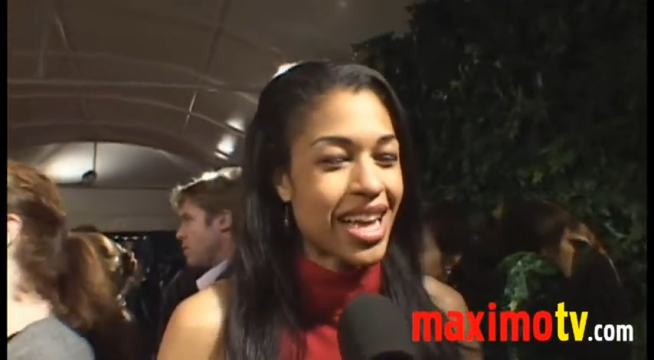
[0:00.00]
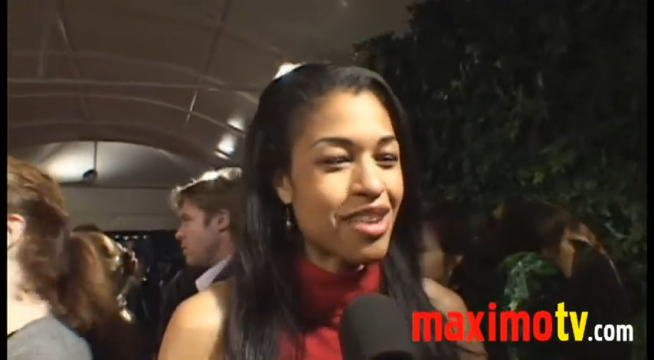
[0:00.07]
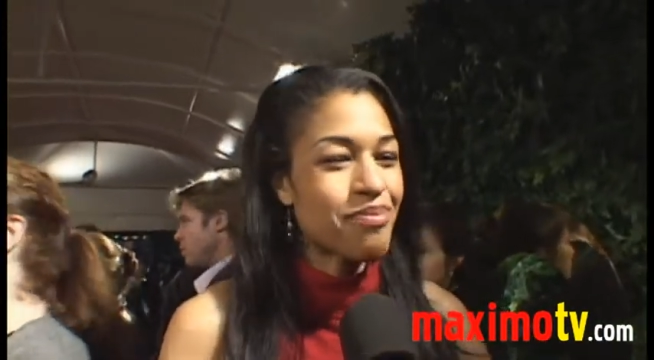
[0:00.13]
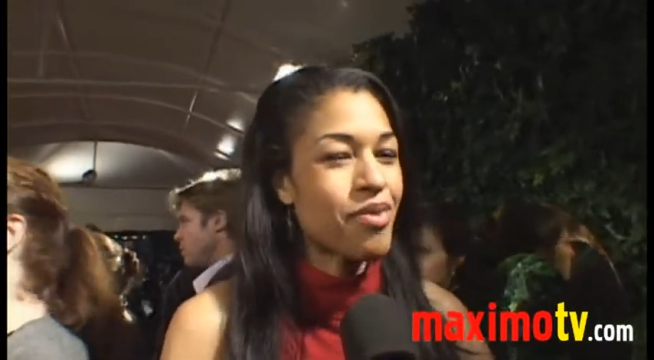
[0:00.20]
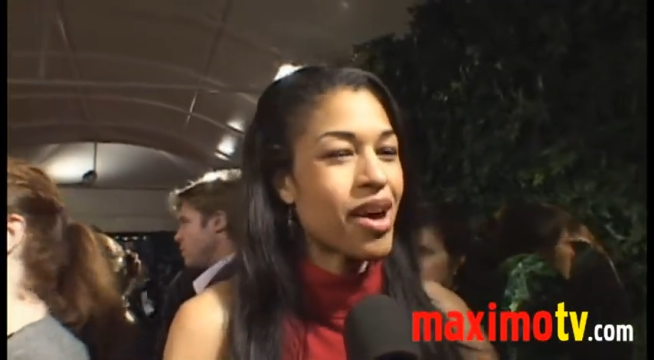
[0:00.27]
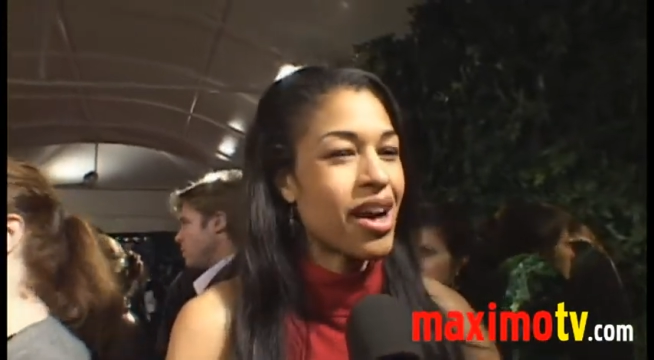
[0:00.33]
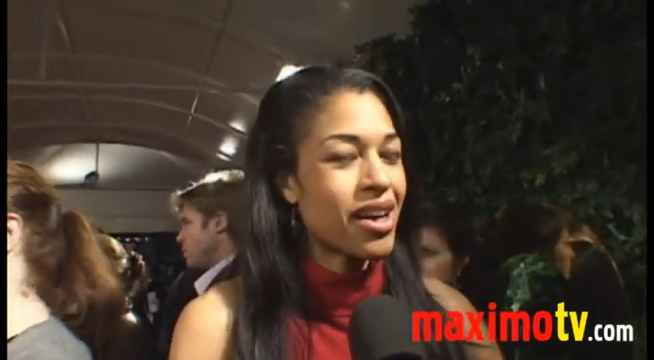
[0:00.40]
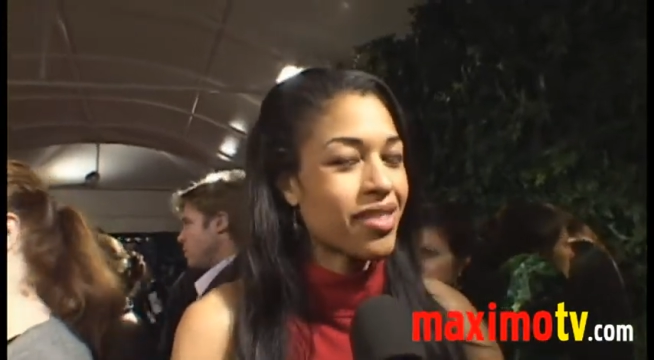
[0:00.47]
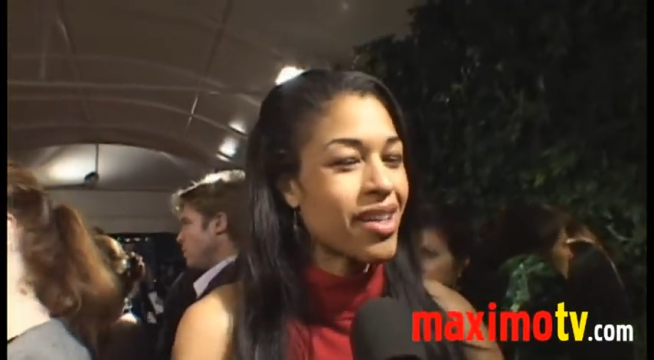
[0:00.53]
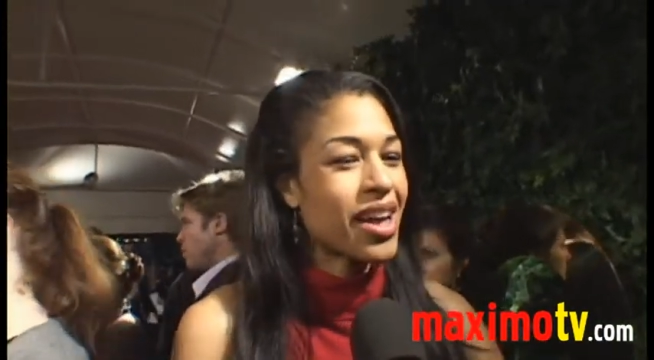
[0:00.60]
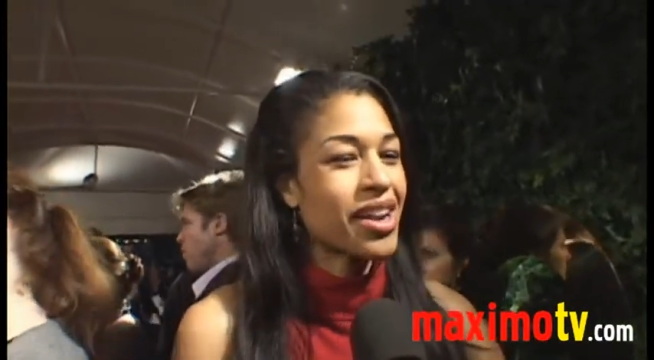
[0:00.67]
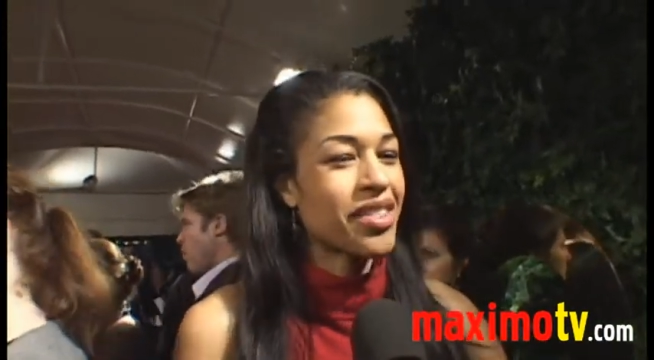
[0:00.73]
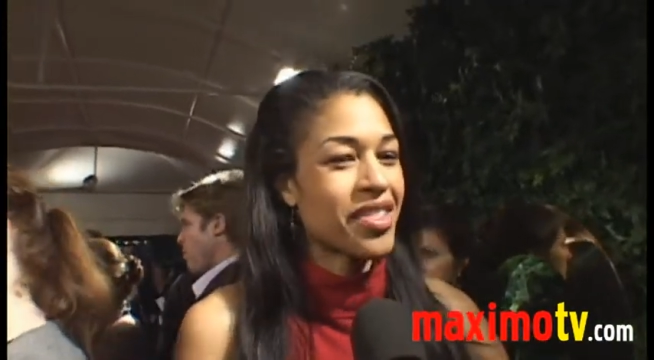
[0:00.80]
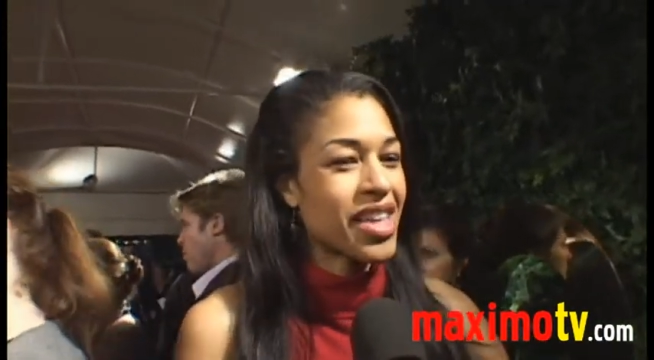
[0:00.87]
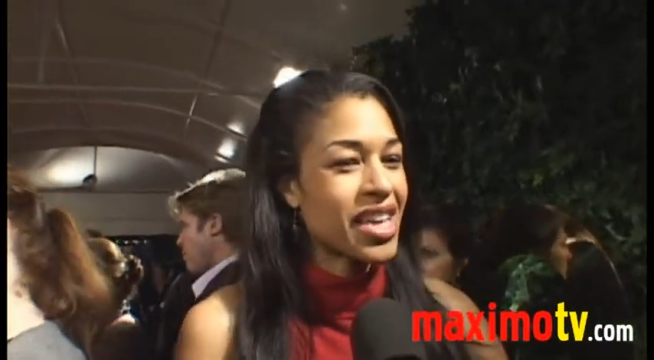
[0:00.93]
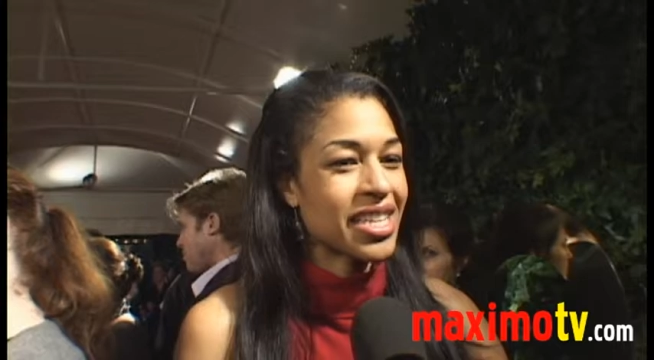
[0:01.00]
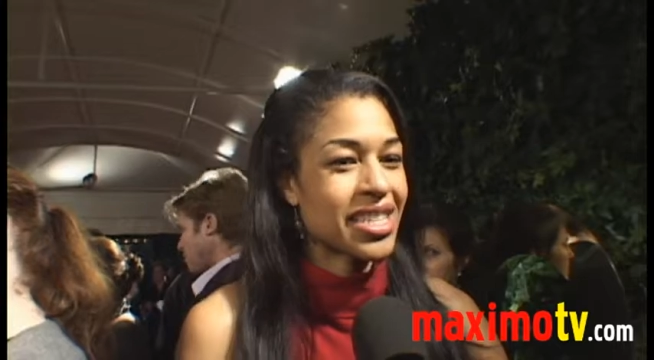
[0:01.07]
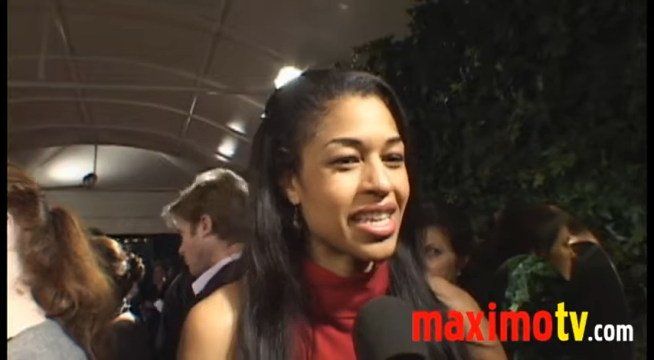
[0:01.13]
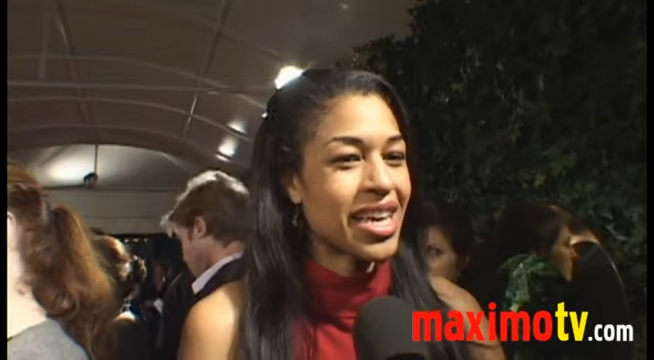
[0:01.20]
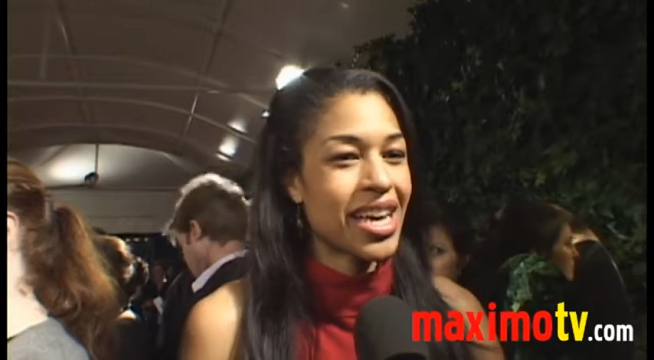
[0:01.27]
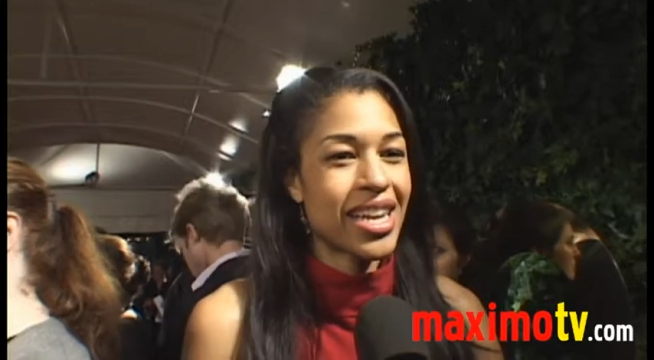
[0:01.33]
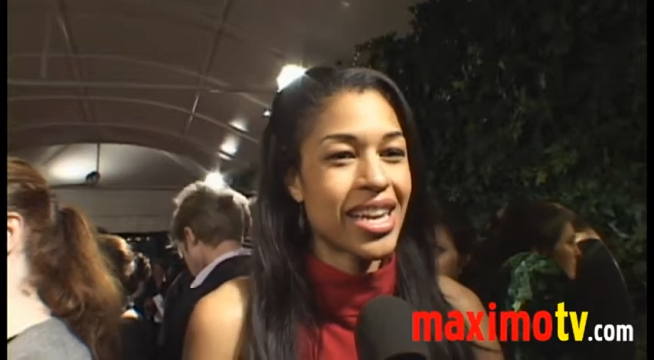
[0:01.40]
I bought a lot of things
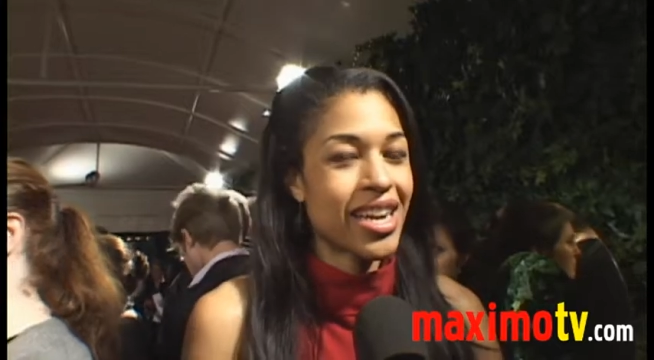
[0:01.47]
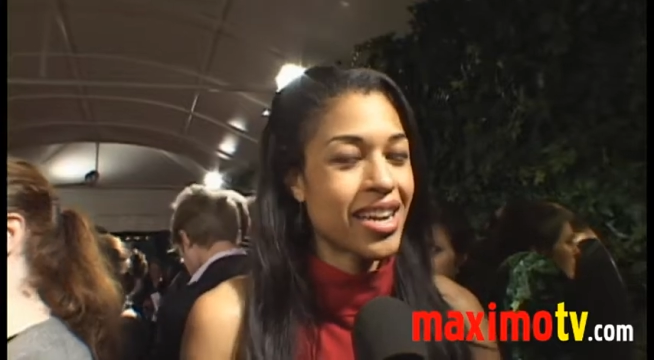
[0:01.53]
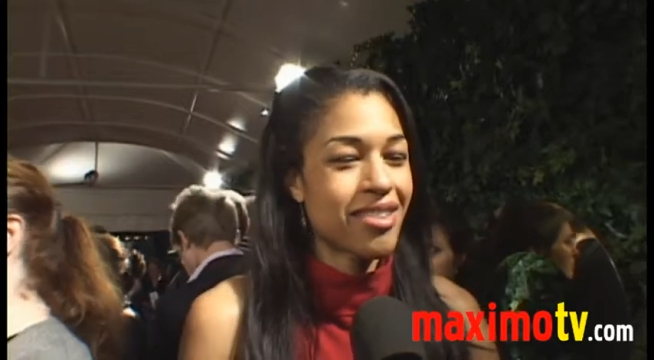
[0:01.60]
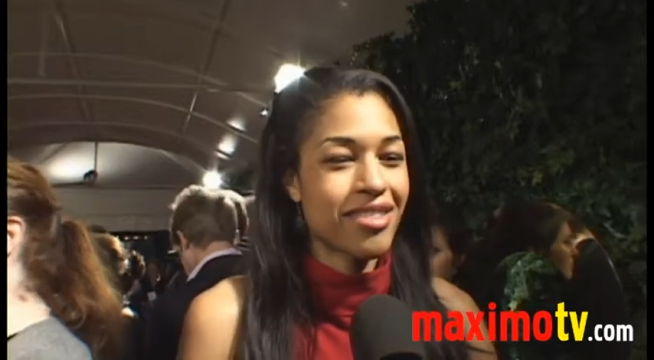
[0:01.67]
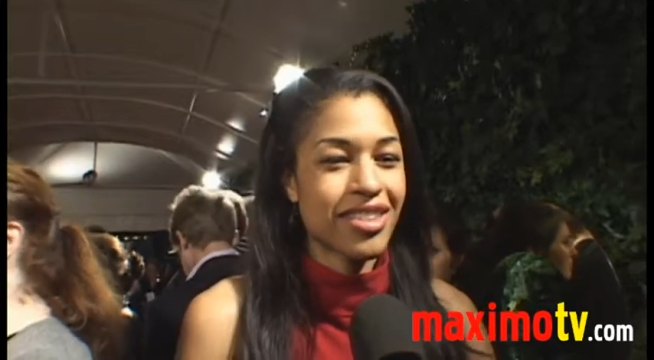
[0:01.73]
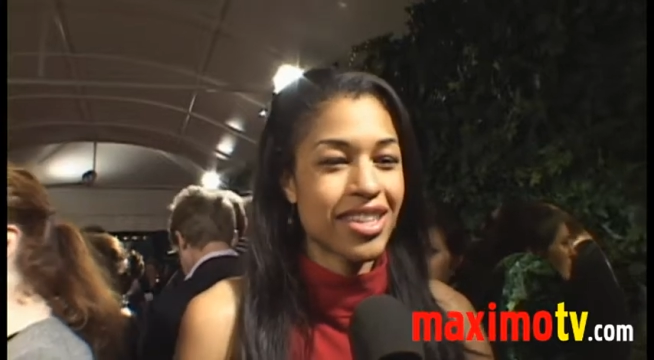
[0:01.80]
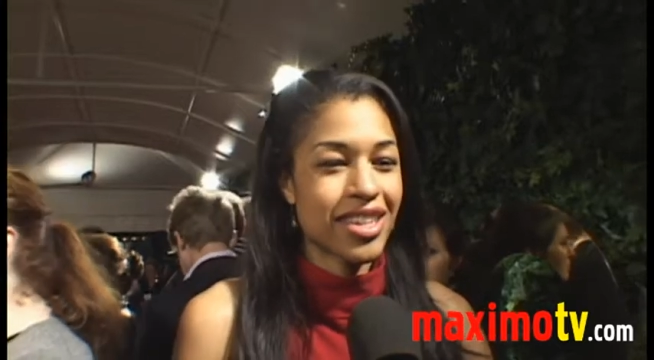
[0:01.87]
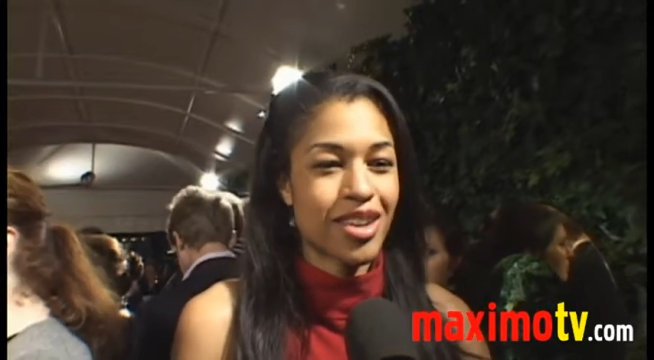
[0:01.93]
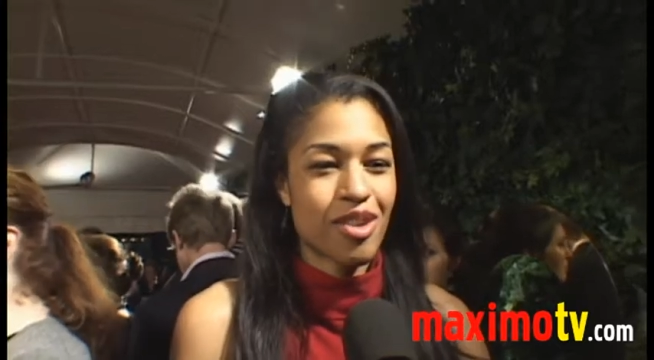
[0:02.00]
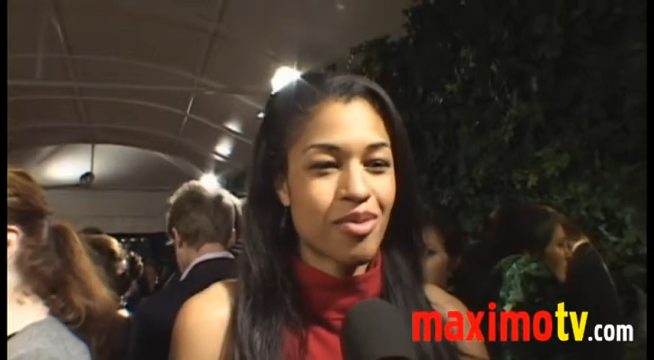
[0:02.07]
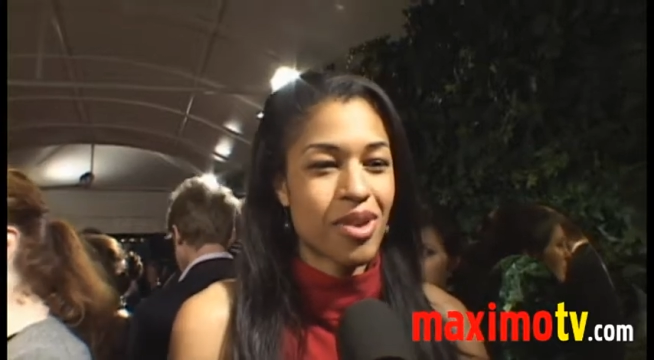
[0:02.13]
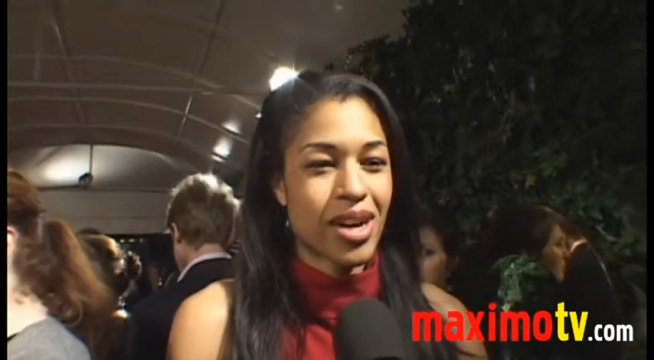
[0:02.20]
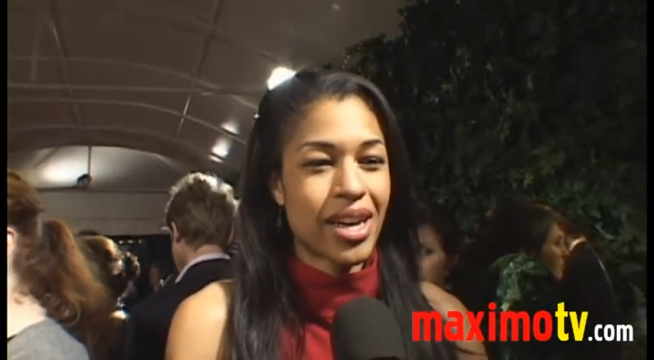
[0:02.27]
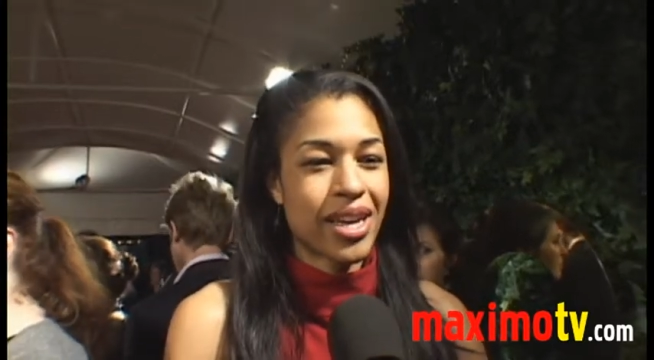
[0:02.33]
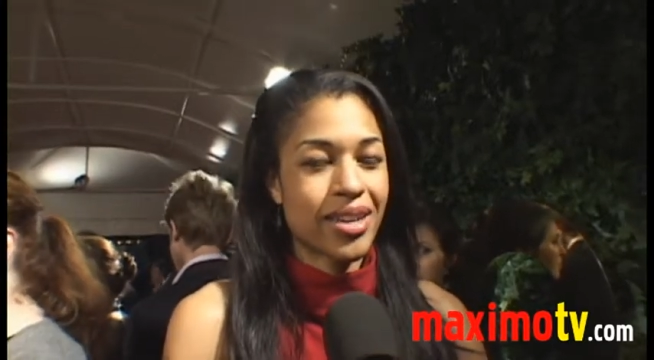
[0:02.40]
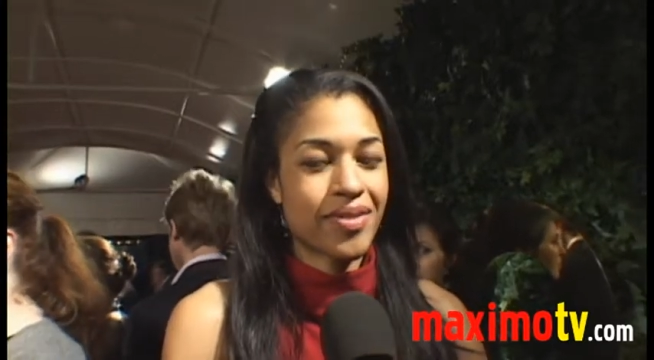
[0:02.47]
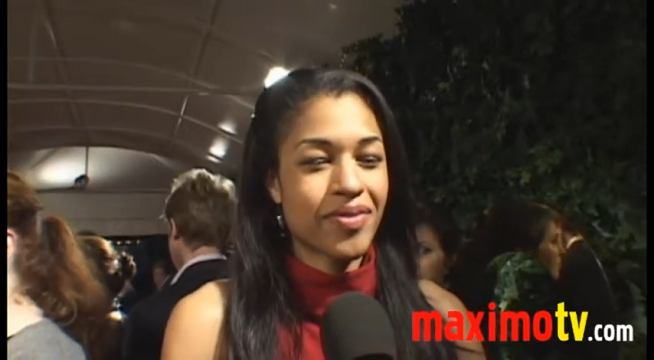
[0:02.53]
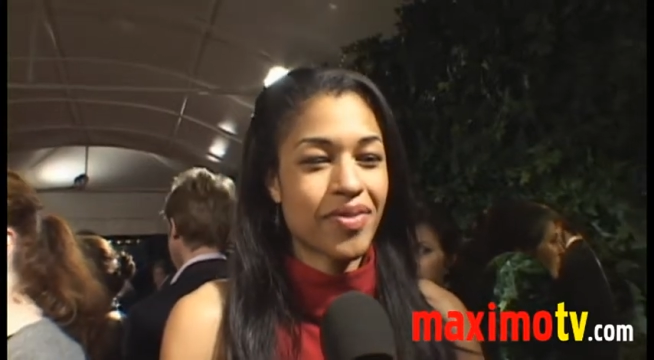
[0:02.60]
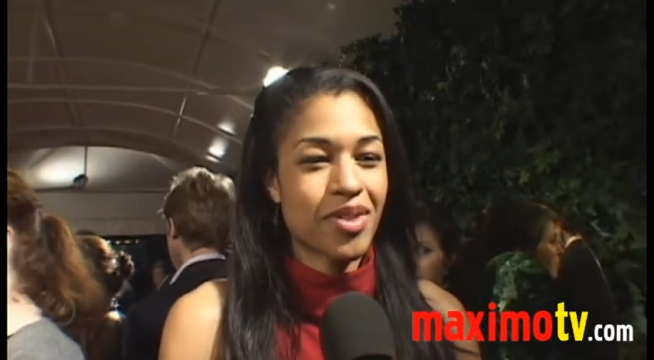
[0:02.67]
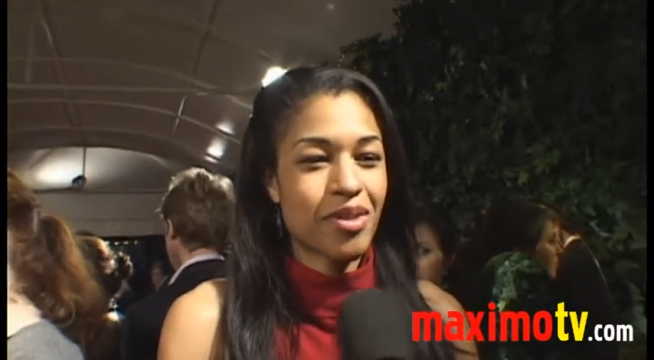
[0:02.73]
that I didn't really know why.